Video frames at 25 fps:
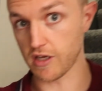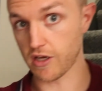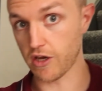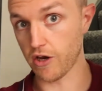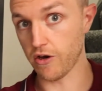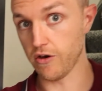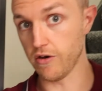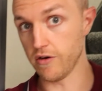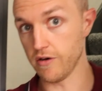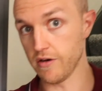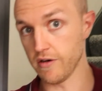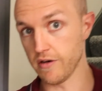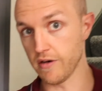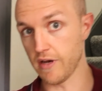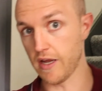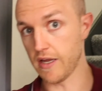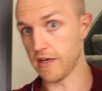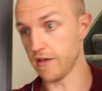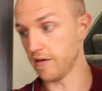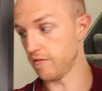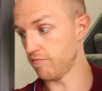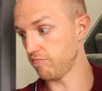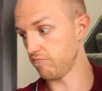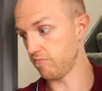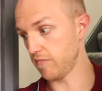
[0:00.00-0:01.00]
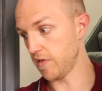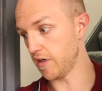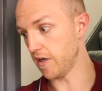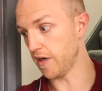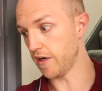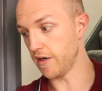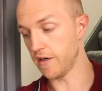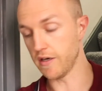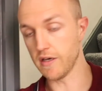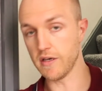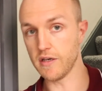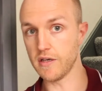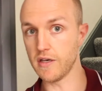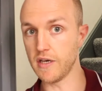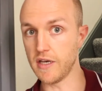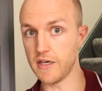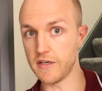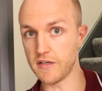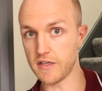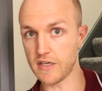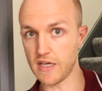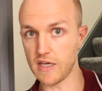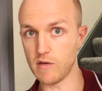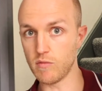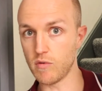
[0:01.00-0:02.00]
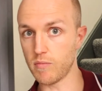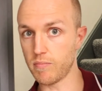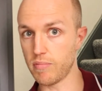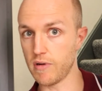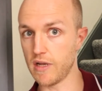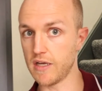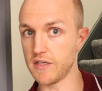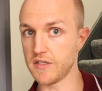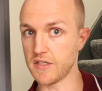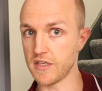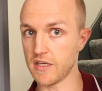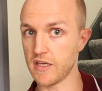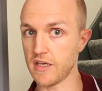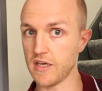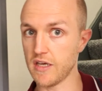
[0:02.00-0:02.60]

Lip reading: the code and you don't need to keep replacing